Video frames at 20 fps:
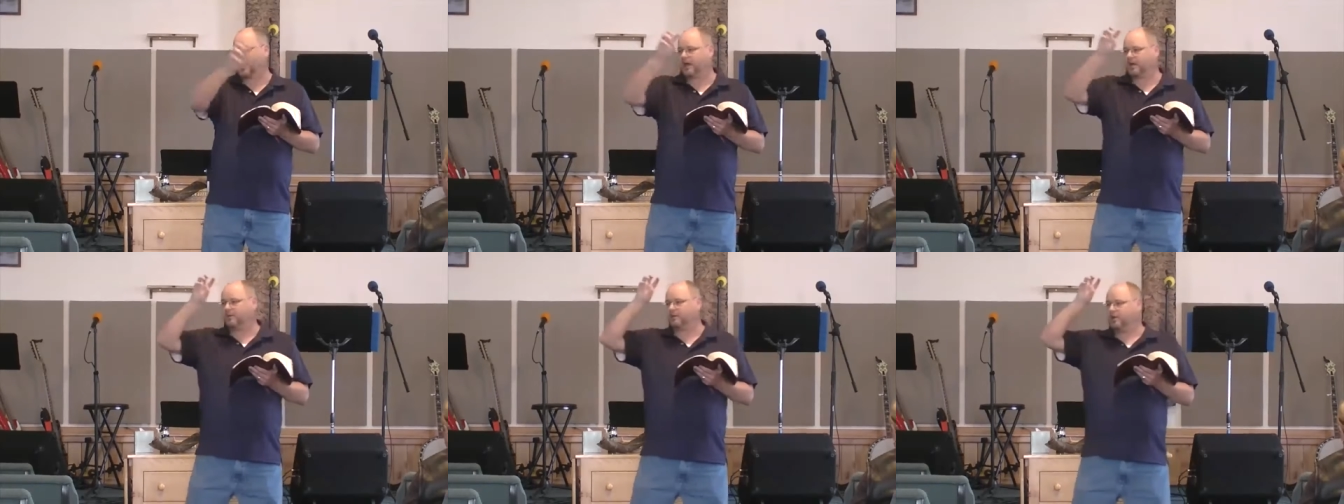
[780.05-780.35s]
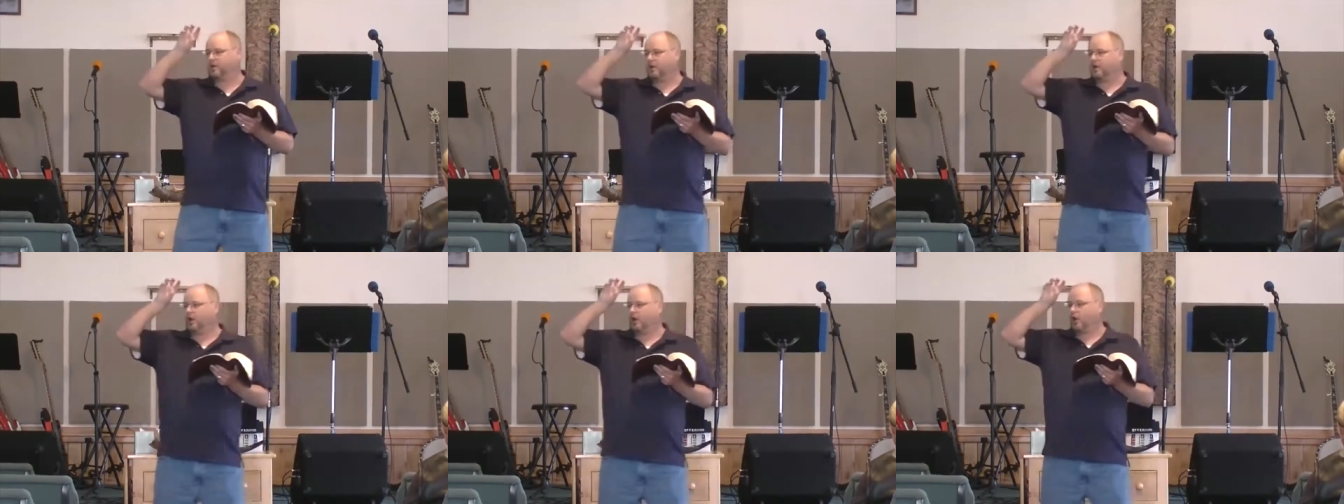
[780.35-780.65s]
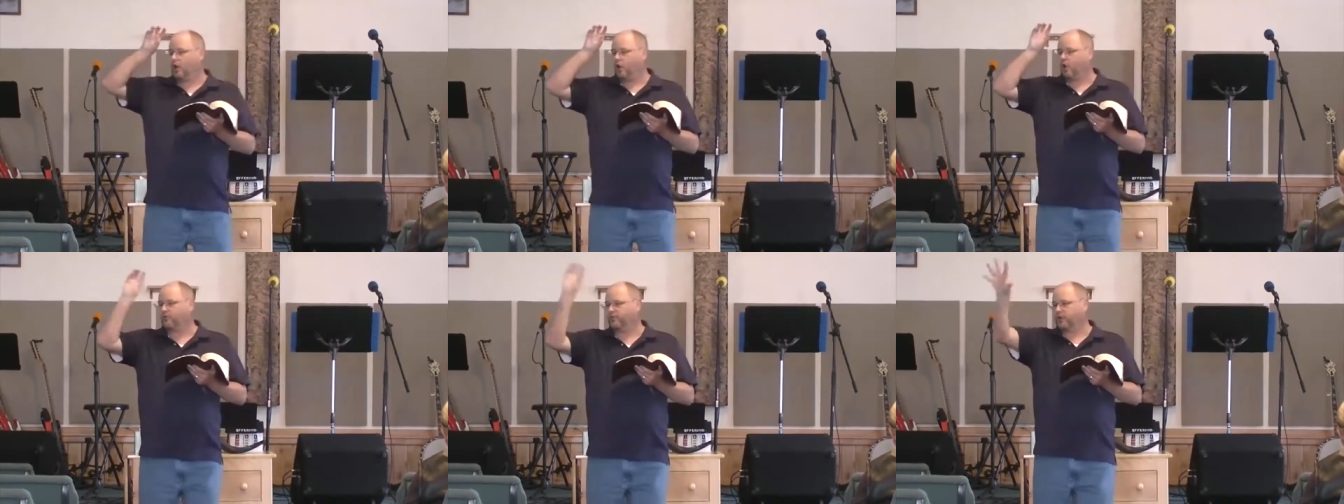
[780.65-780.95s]
and
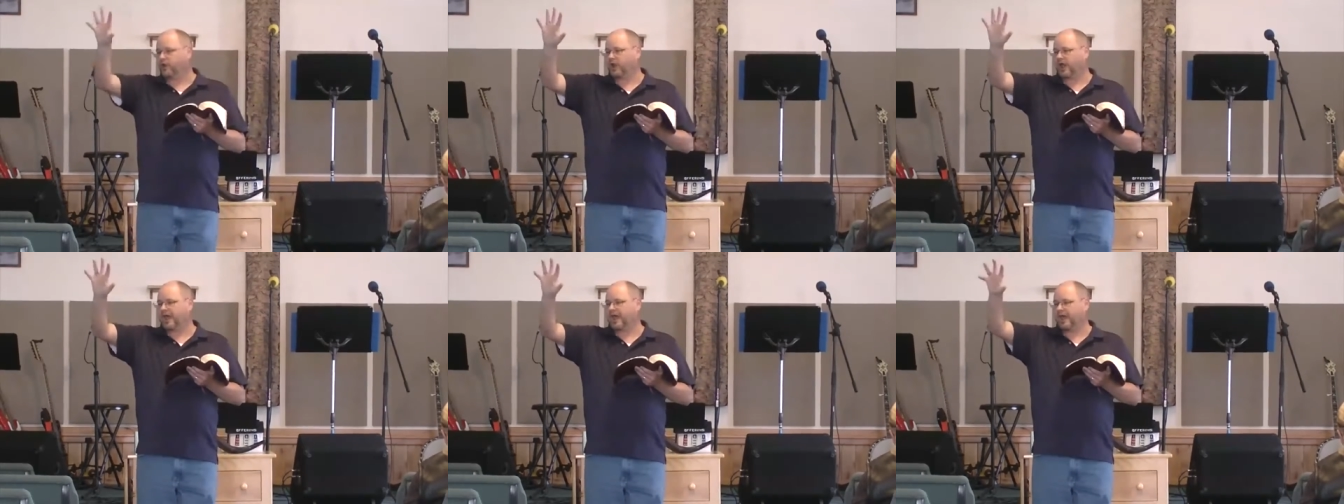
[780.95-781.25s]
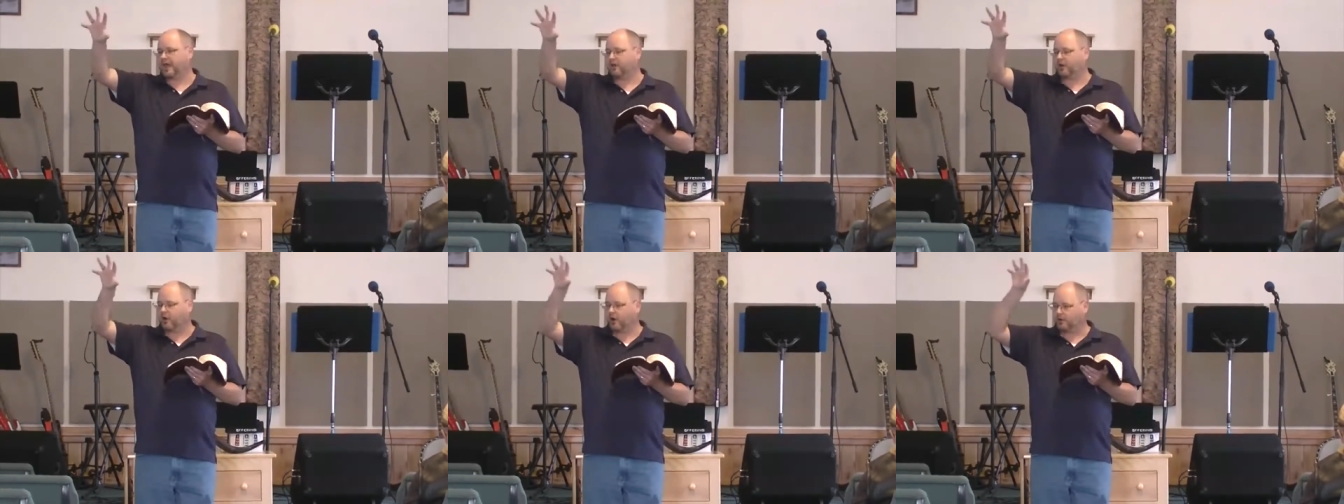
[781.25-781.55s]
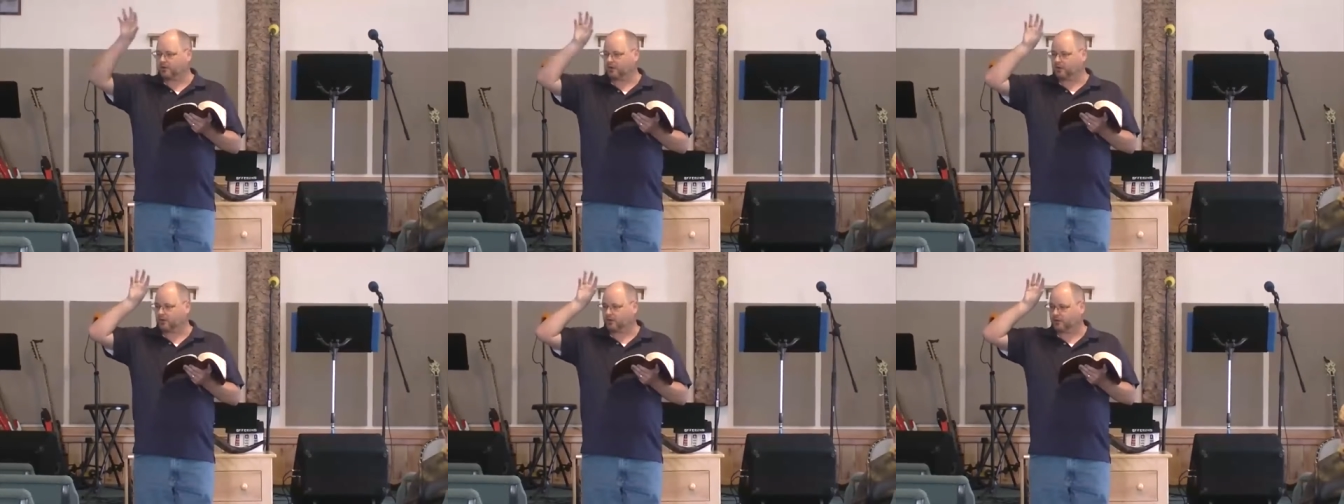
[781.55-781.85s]
overlay it
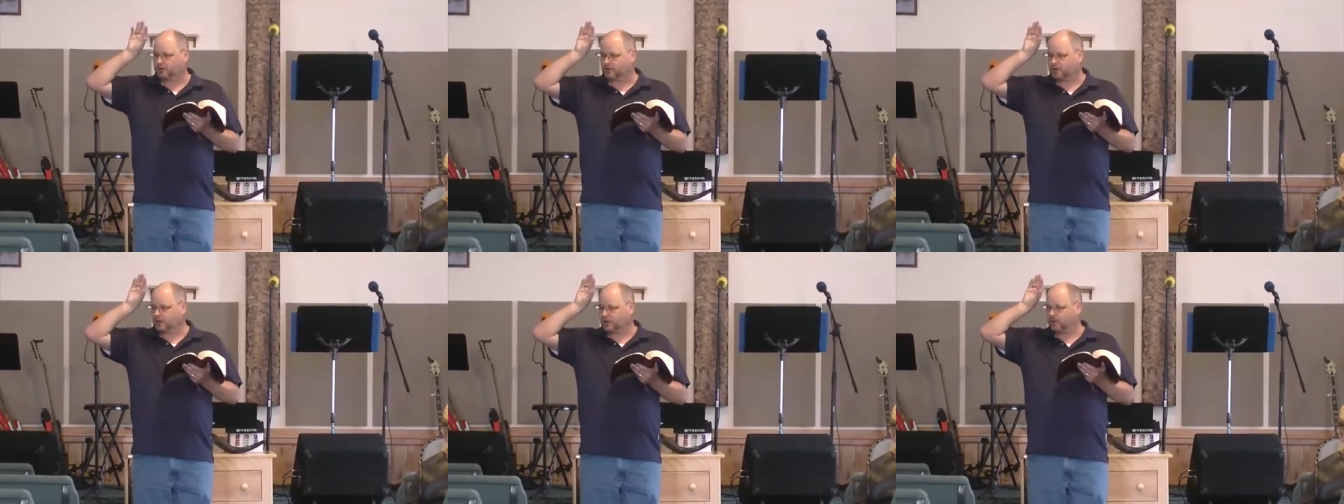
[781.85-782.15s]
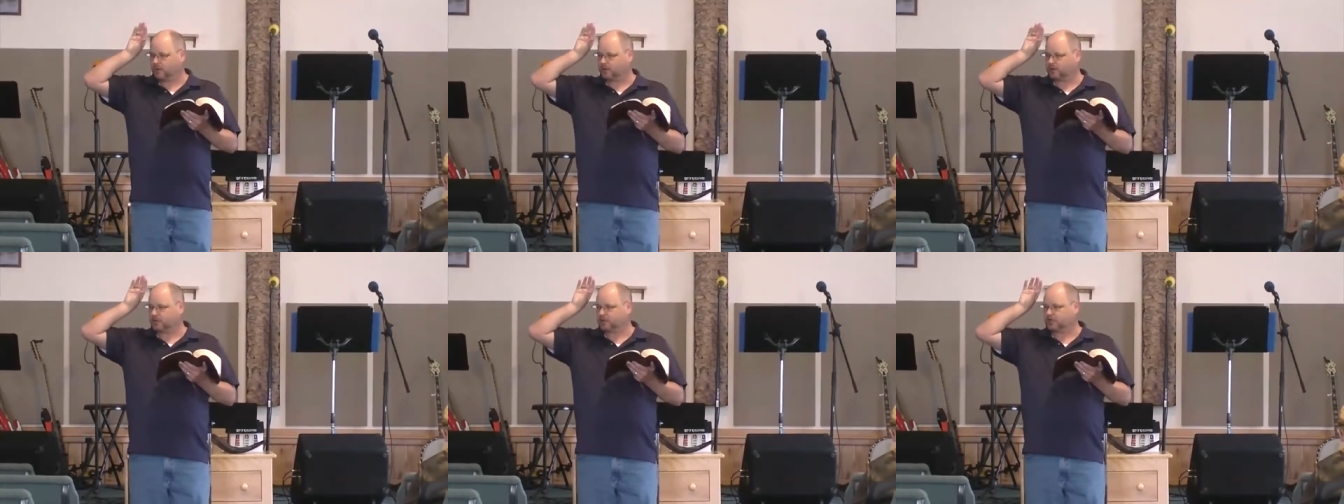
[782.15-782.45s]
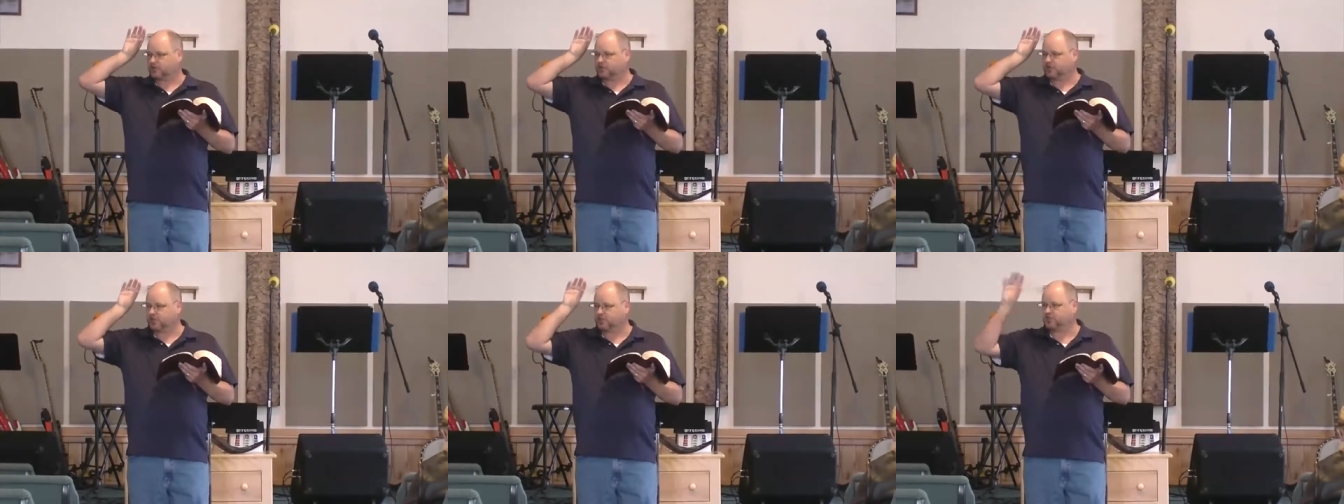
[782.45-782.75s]
on the, the,
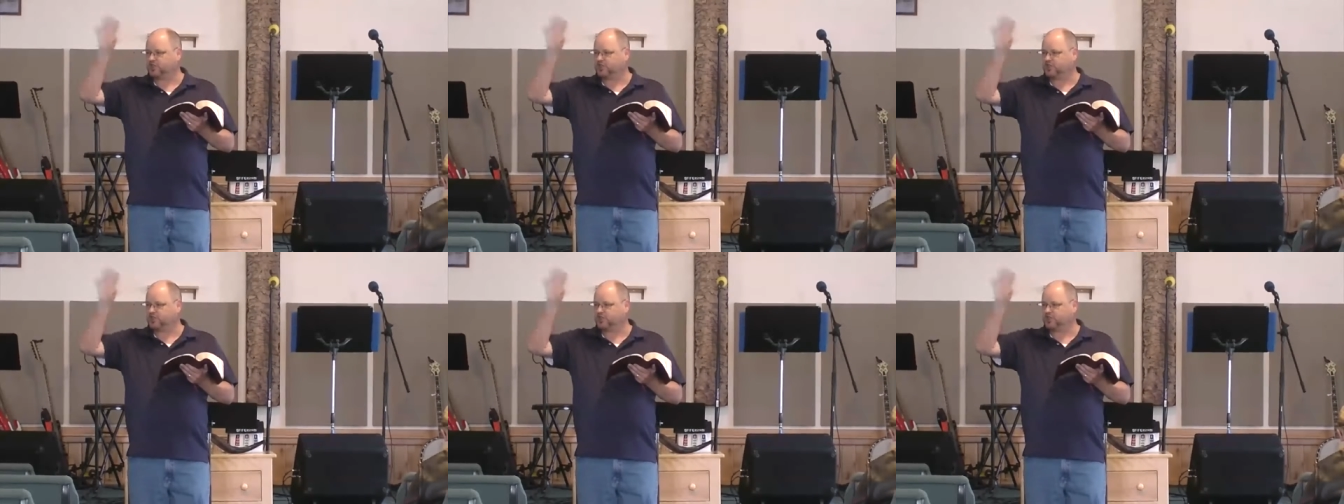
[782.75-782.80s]
the,